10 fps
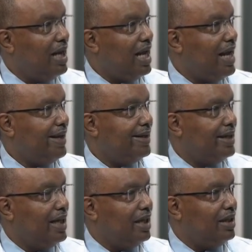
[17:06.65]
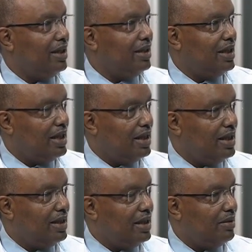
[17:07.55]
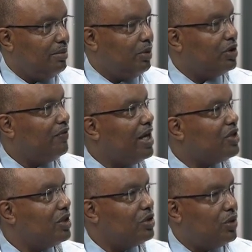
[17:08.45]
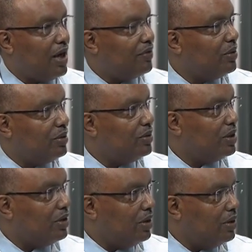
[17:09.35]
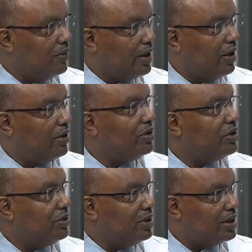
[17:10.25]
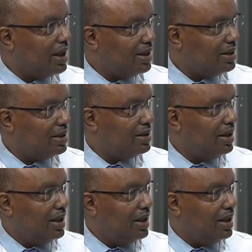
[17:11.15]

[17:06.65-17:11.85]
And the motivation to have to go to the radiologist to discuss it